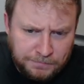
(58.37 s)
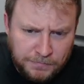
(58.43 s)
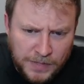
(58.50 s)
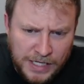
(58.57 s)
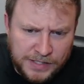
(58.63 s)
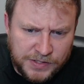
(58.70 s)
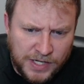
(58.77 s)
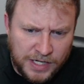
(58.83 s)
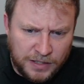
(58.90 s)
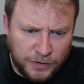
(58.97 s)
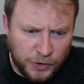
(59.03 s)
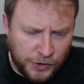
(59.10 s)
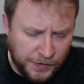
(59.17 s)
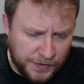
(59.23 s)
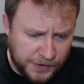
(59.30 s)
and take a
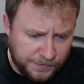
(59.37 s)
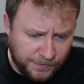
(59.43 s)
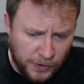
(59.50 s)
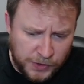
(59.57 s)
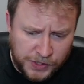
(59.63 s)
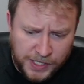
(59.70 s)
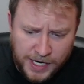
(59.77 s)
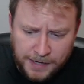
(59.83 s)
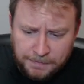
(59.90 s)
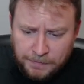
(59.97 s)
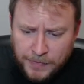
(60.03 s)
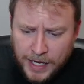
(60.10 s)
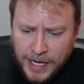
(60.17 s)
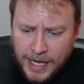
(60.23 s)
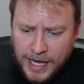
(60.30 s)
look at this first game.
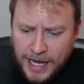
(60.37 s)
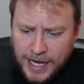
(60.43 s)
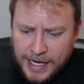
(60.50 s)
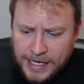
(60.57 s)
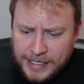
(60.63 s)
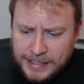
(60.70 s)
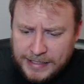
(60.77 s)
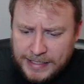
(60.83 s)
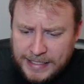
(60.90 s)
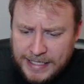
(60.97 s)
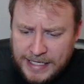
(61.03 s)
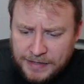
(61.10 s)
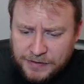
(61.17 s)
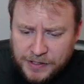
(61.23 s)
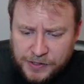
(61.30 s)
And
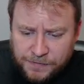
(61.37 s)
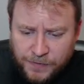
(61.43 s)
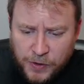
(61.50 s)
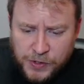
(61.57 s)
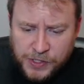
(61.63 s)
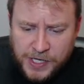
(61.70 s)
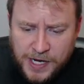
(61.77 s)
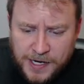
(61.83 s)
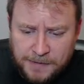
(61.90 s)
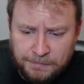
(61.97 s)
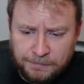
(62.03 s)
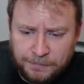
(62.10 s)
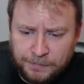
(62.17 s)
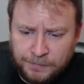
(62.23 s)
in this first game,